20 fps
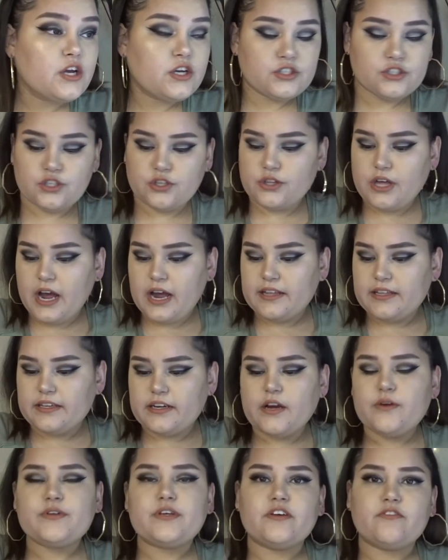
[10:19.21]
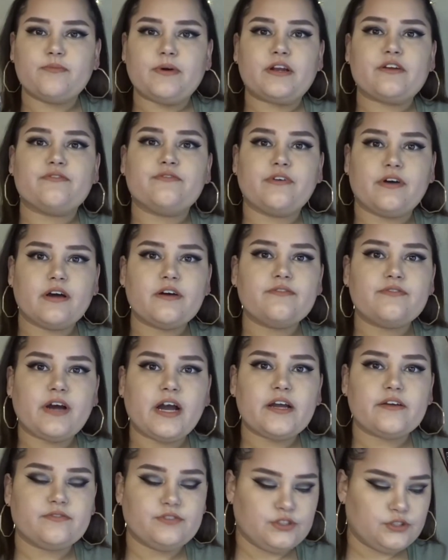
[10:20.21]
So the highlighter I would give about a
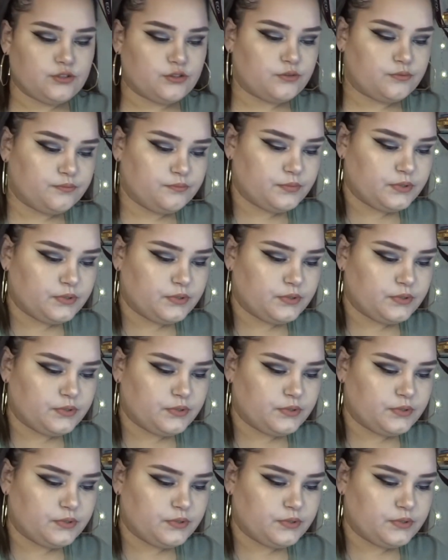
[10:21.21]
5 too.